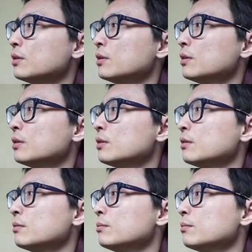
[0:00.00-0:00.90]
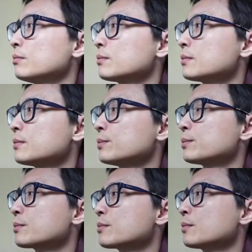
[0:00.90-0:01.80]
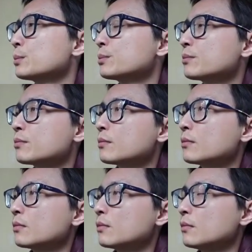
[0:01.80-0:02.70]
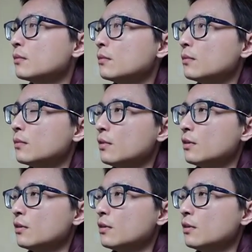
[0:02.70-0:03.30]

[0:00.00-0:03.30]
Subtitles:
[no speech]